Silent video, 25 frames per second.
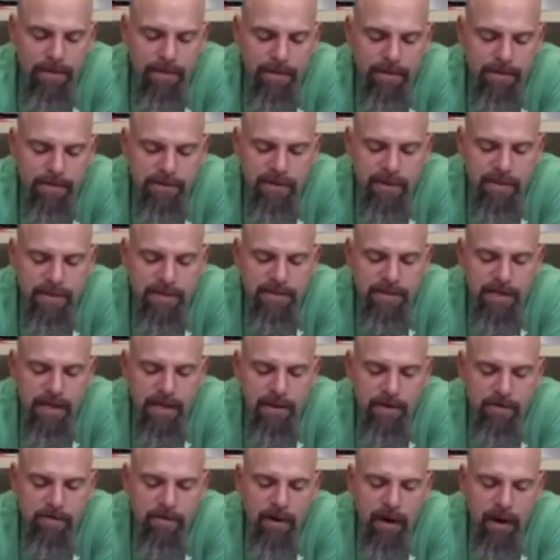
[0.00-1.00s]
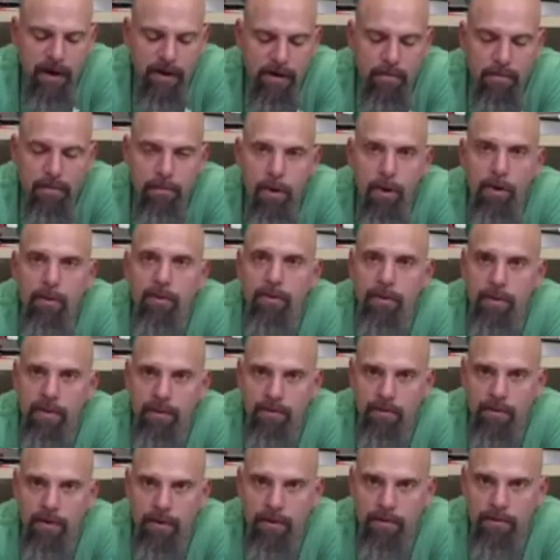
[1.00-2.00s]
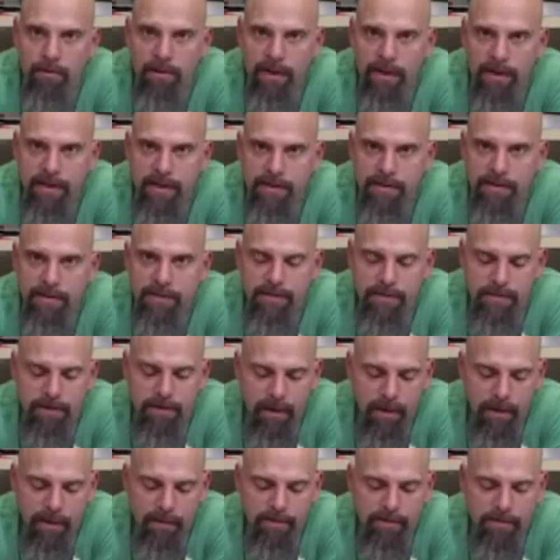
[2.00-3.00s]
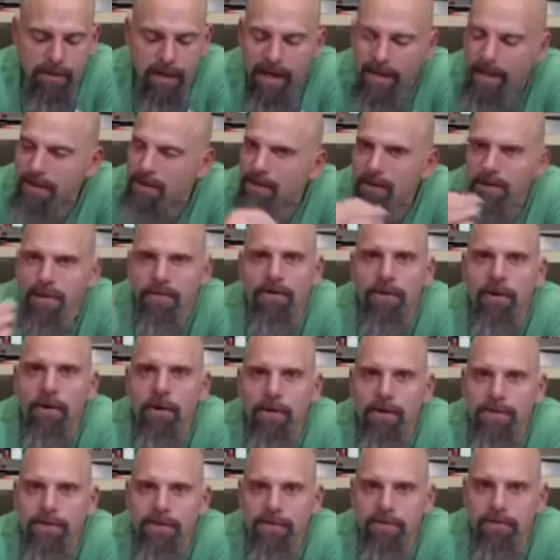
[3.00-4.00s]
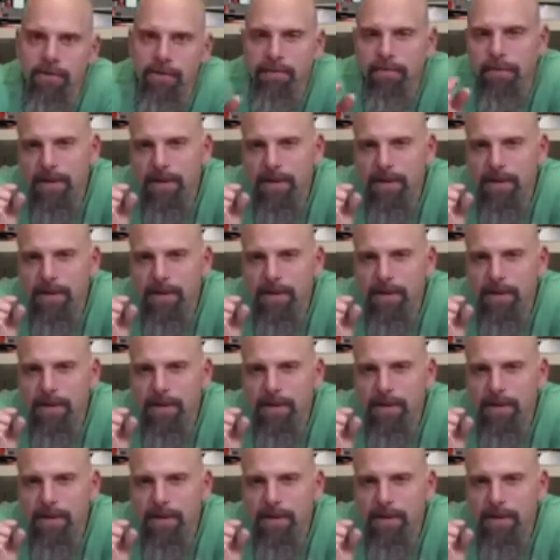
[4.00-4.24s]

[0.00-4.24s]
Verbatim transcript: So let's say you've got your motor in the wrong place, um, and you don't even know it's in the wrong